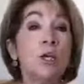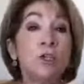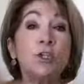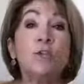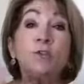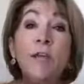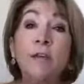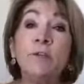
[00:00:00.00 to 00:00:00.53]

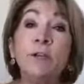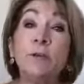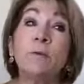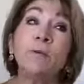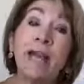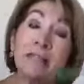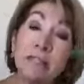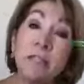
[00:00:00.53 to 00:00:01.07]
So then there
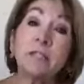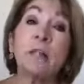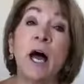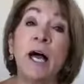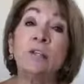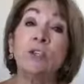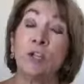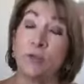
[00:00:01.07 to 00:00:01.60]
that's the
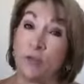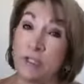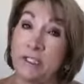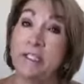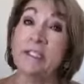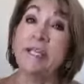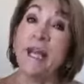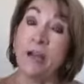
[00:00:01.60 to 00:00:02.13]
logic. The
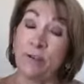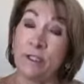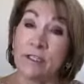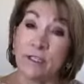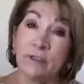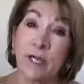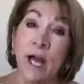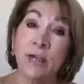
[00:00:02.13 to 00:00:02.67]
discount is
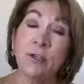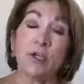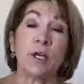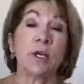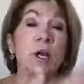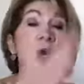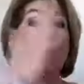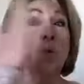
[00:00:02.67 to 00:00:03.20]
the
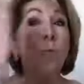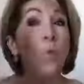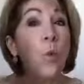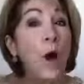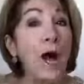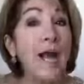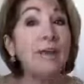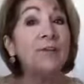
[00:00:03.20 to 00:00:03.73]
logic.
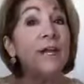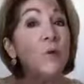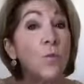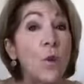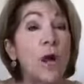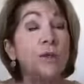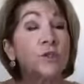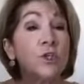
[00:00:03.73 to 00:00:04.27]
Why they
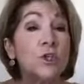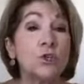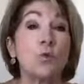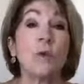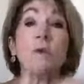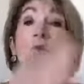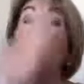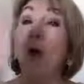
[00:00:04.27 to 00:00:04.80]
want to
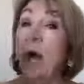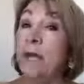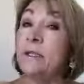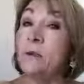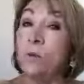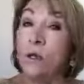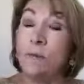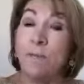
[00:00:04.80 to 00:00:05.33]
join, why
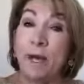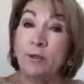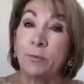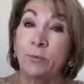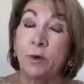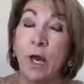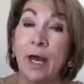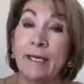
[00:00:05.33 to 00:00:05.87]
they want to buy the
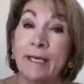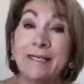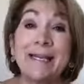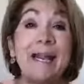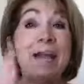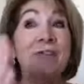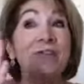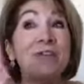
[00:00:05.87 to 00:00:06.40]
product,
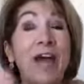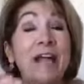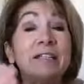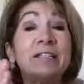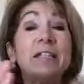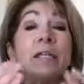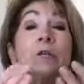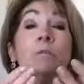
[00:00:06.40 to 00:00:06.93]

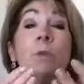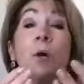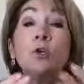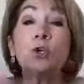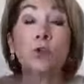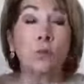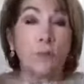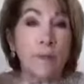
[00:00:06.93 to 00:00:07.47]
that's the emotional.